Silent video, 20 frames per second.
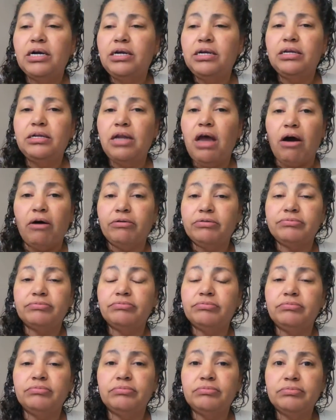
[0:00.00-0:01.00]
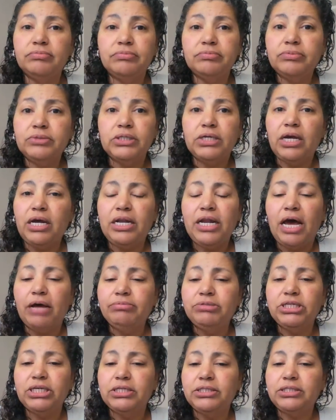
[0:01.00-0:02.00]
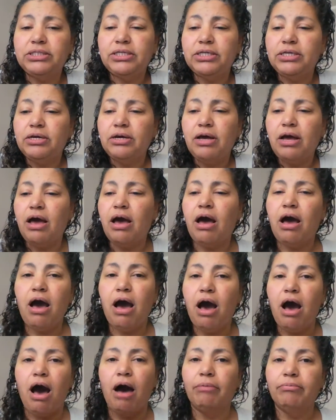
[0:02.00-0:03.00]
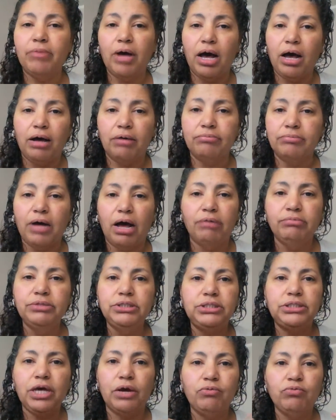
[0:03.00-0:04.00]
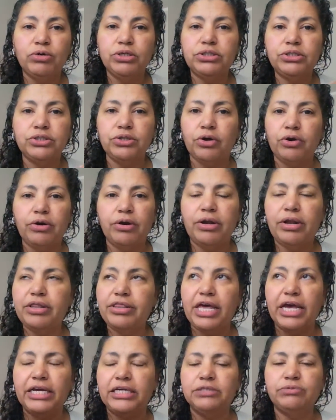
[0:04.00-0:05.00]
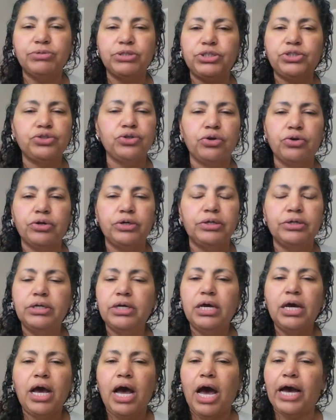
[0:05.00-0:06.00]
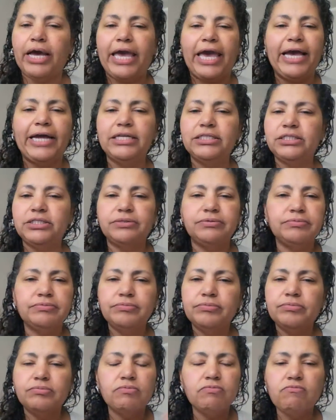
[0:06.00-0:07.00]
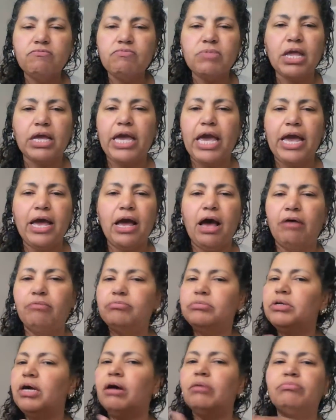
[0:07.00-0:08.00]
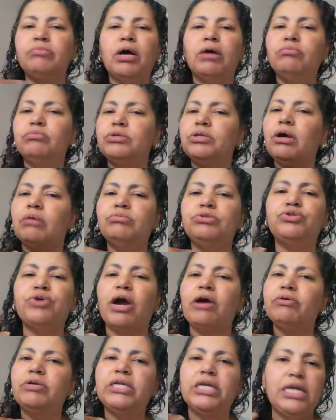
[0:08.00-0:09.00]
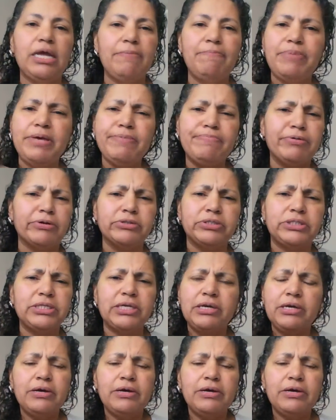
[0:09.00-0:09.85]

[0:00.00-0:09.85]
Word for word: No. And I'm just um, I'm I'm done with certain things with certain I can't I can't I'm I'm I'm I'm drowned in, in people's